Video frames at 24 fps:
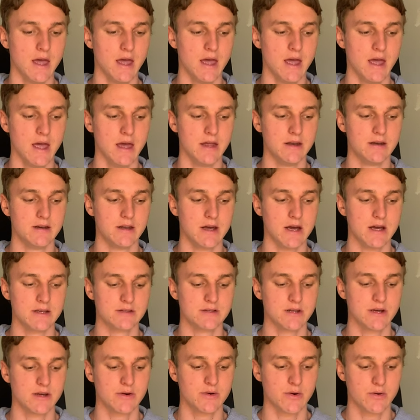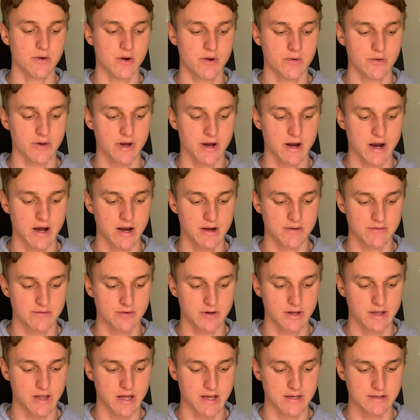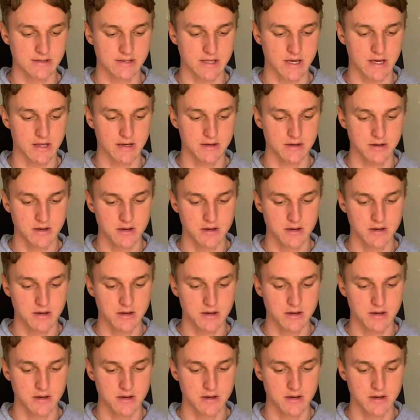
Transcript: And as I grew older, I kind of realized that